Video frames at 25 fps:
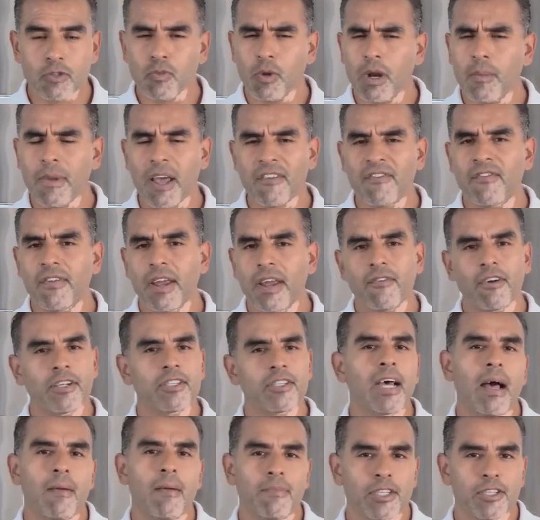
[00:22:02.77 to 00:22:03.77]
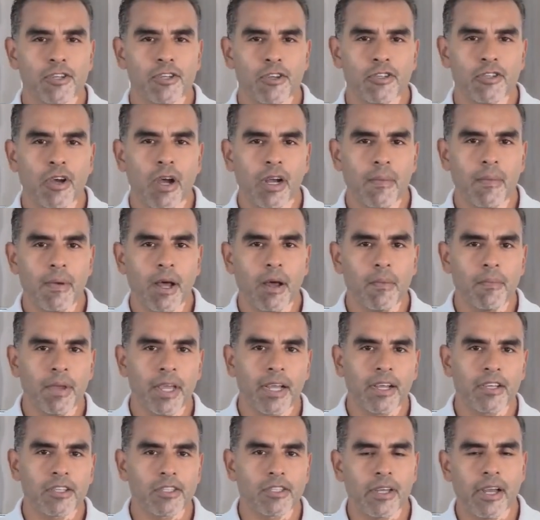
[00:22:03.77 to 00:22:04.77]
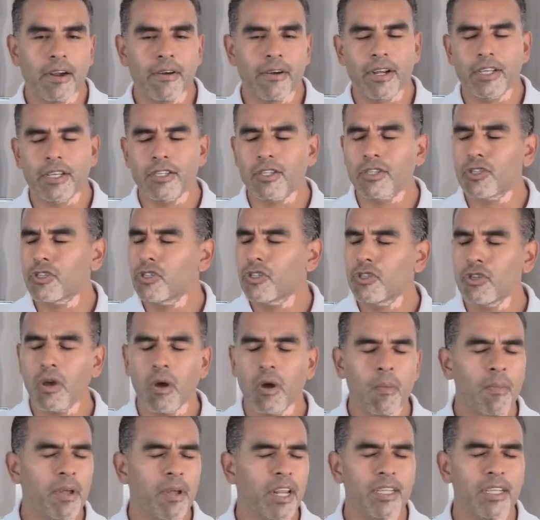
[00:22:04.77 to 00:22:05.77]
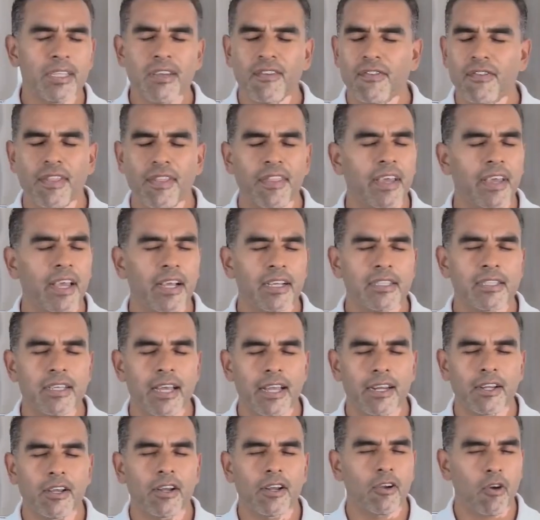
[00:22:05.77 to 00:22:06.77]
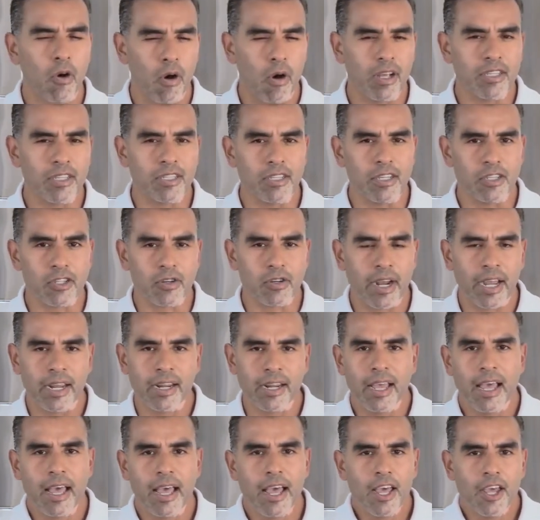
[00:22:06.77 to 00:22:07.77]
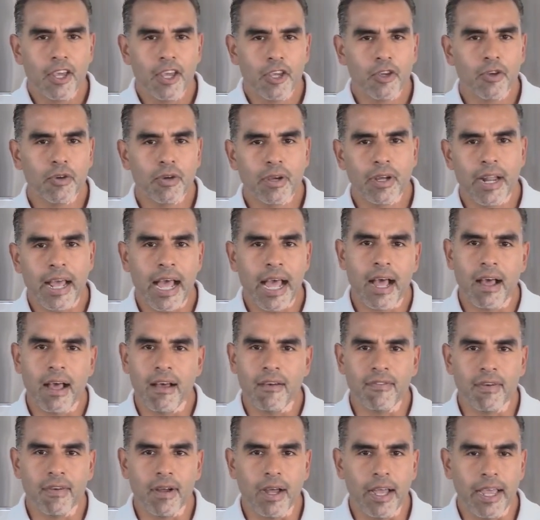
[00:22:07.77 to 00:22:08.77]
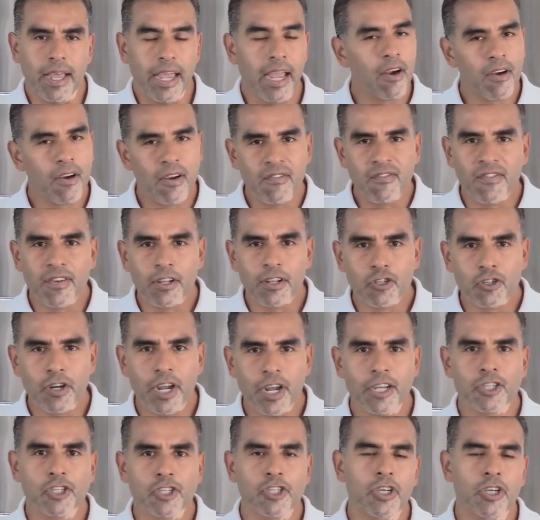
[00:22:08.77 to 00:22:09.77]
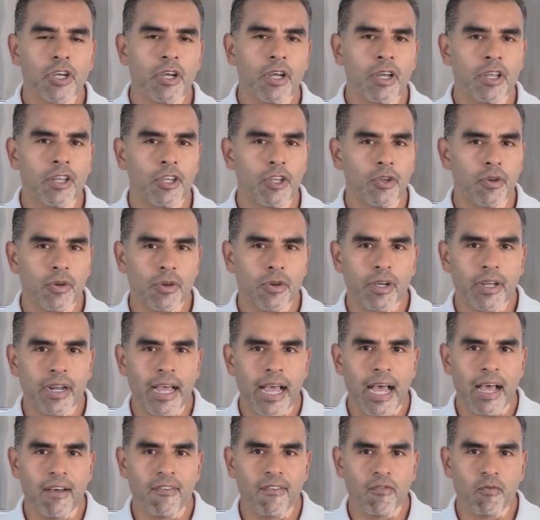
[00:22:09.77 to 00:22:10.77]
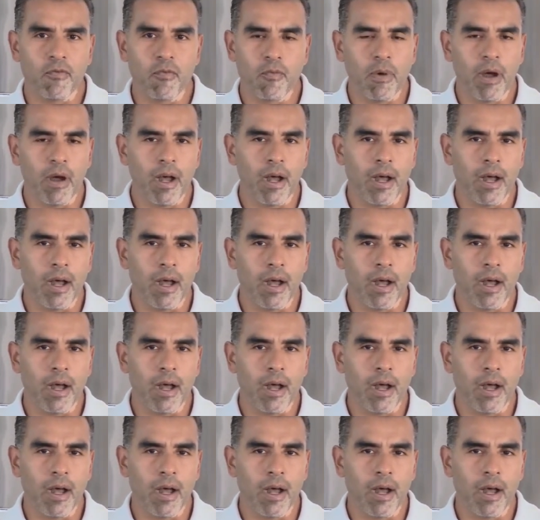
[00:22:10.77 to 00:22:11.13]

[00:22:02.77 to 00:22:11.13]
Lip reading: this is one of my favorite topics to talk about because there is so many different things that could cause this, right? You could have air infiltration, you could have